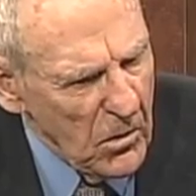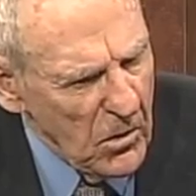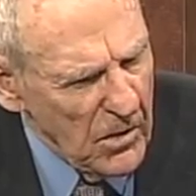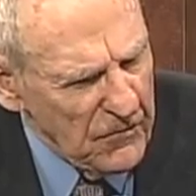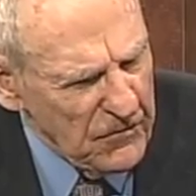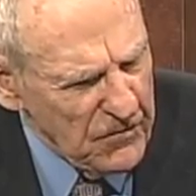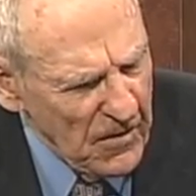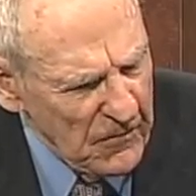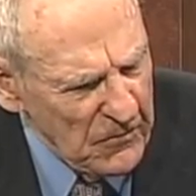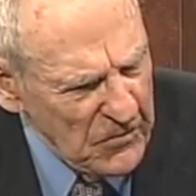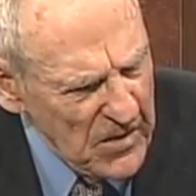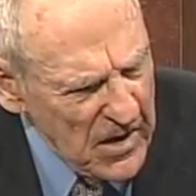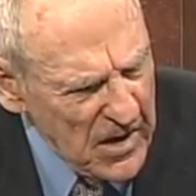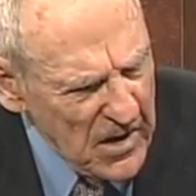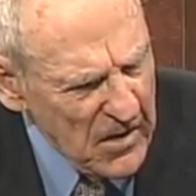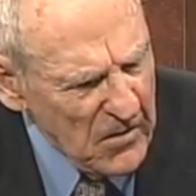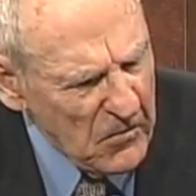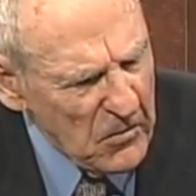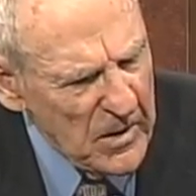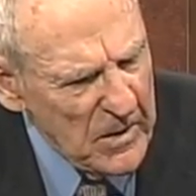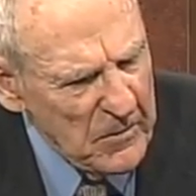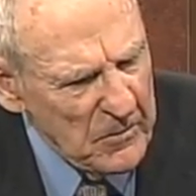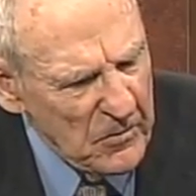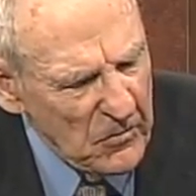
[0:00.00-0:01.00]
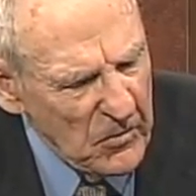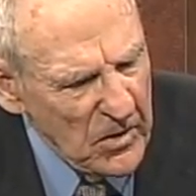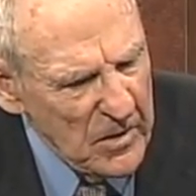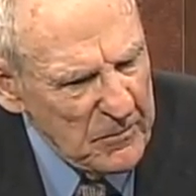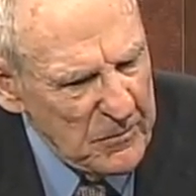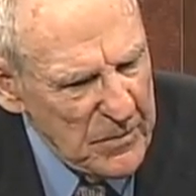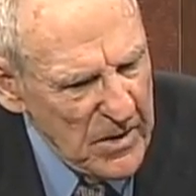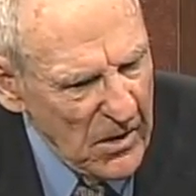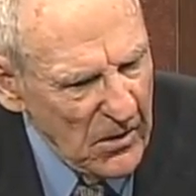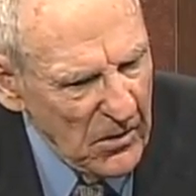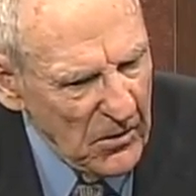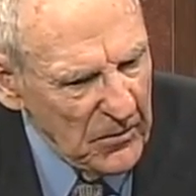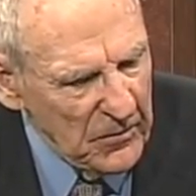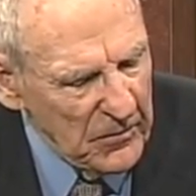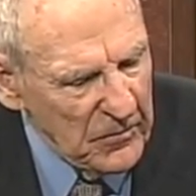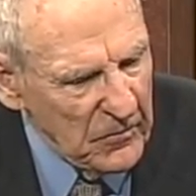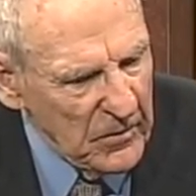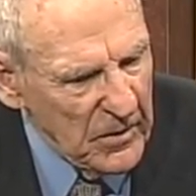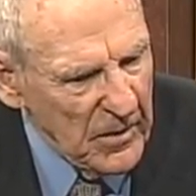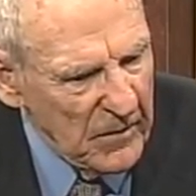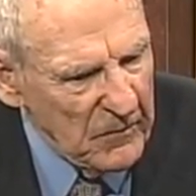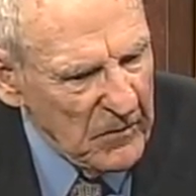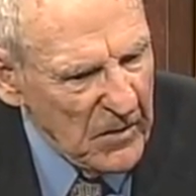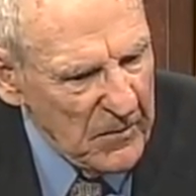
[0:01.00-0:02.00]
From there, we built,
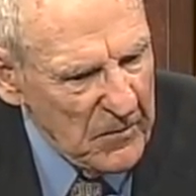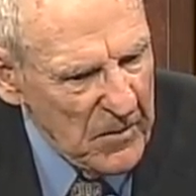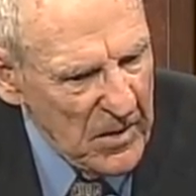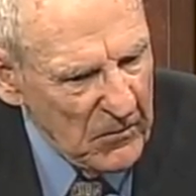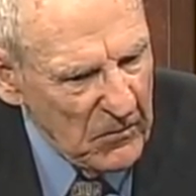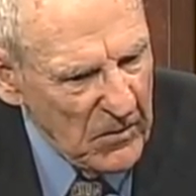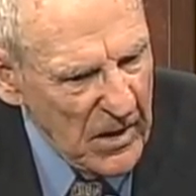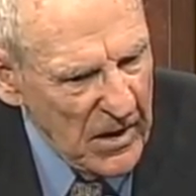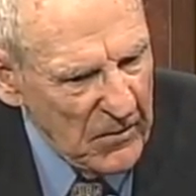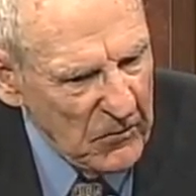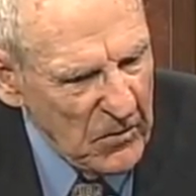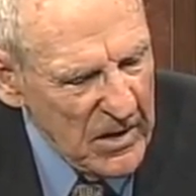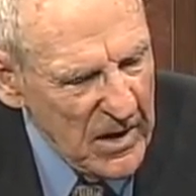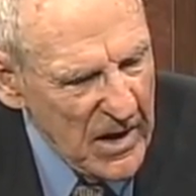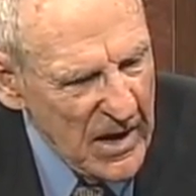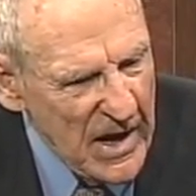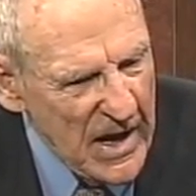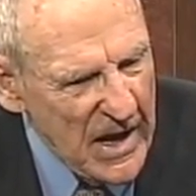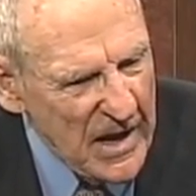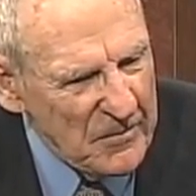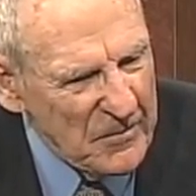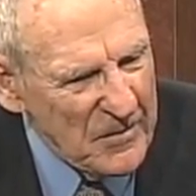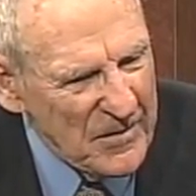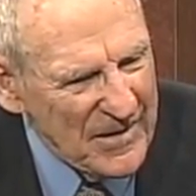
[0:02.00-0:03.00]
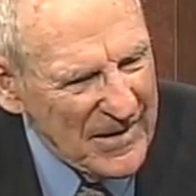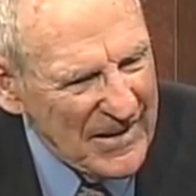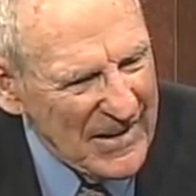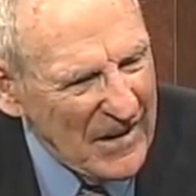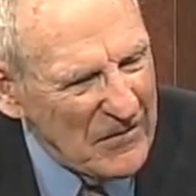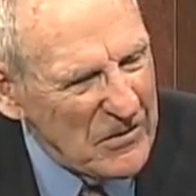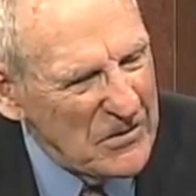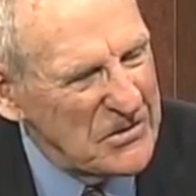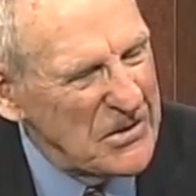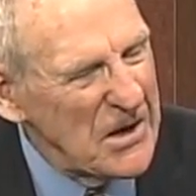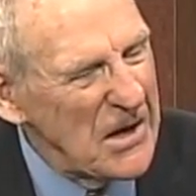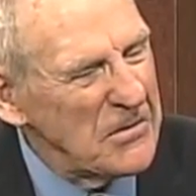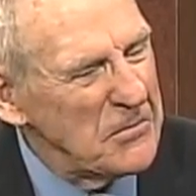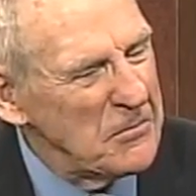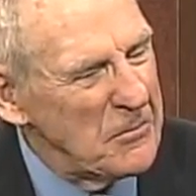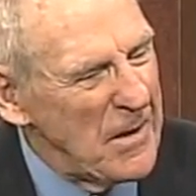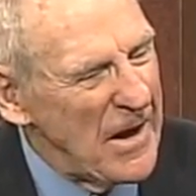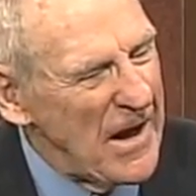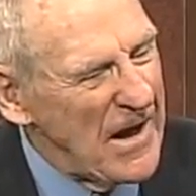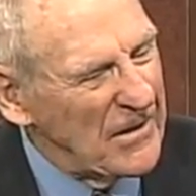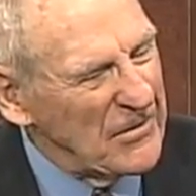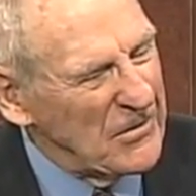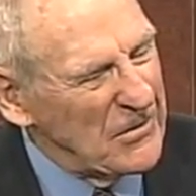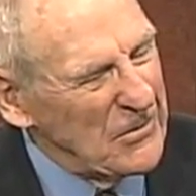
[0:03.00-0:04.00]
and I was just
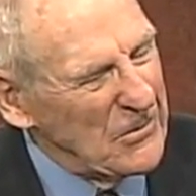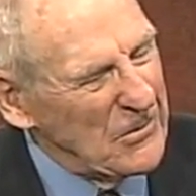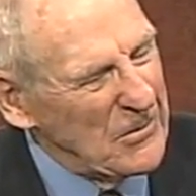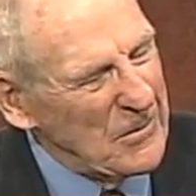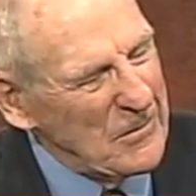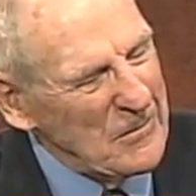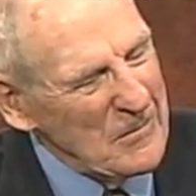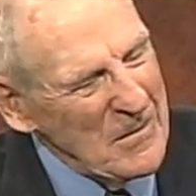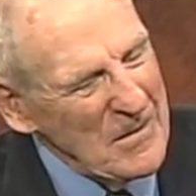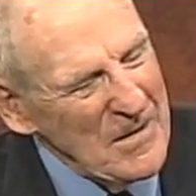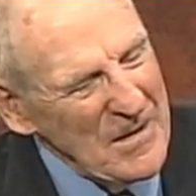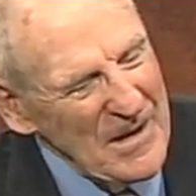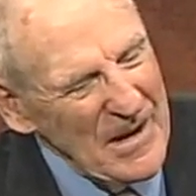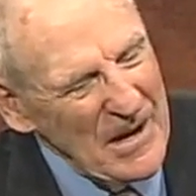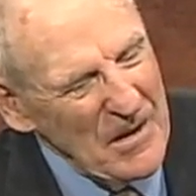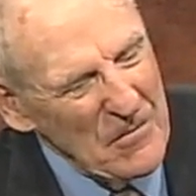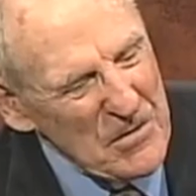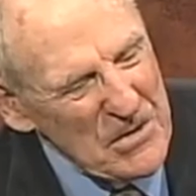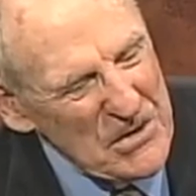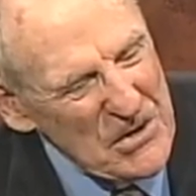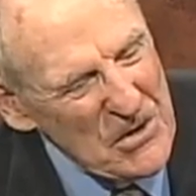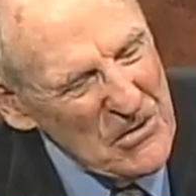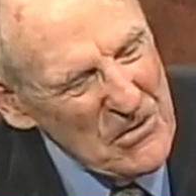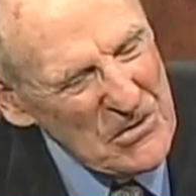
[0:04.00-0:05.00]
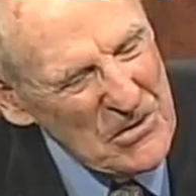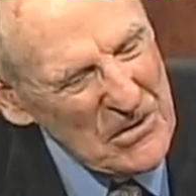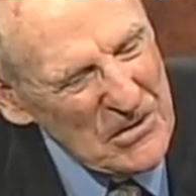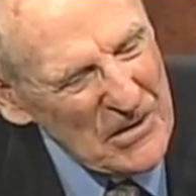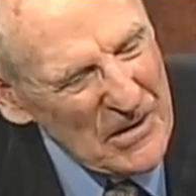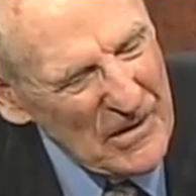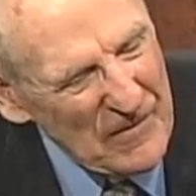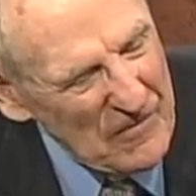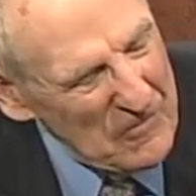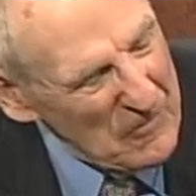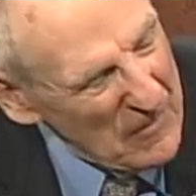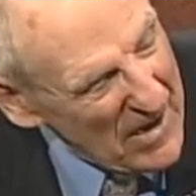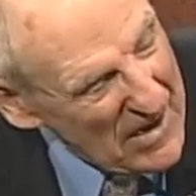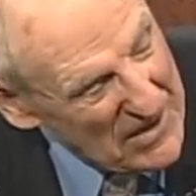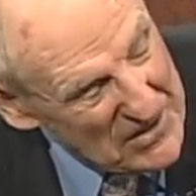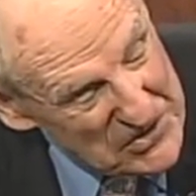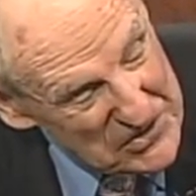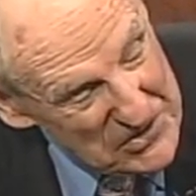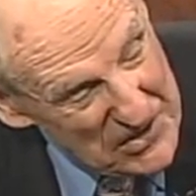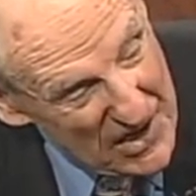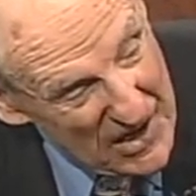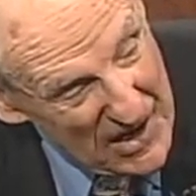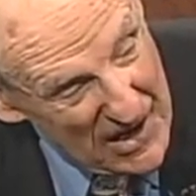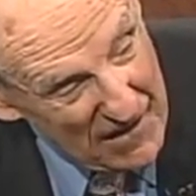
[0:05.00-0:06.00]
back to a reunion of my
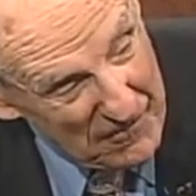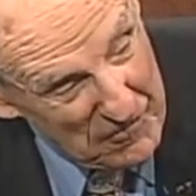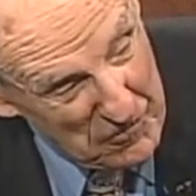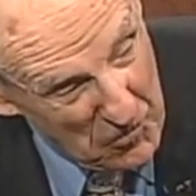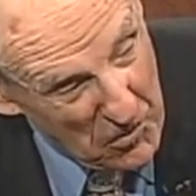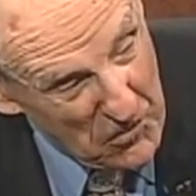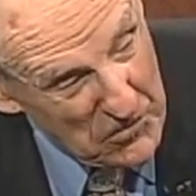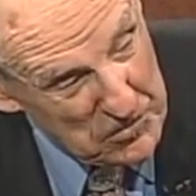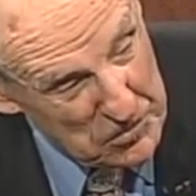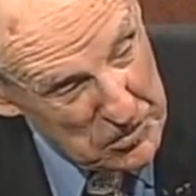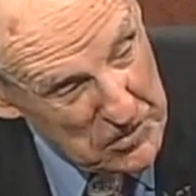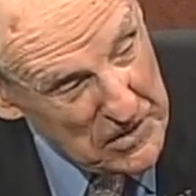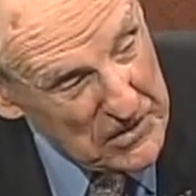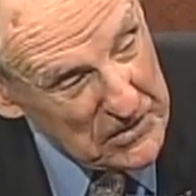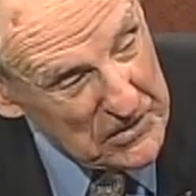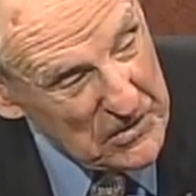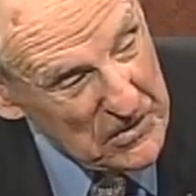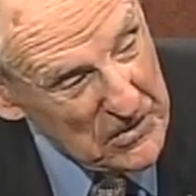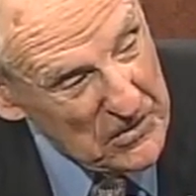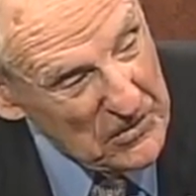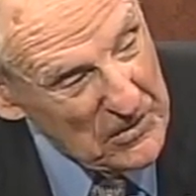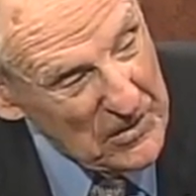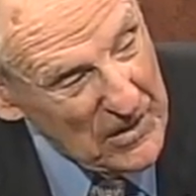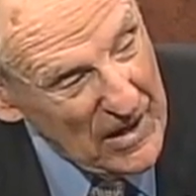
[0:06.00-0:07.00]
staff, both political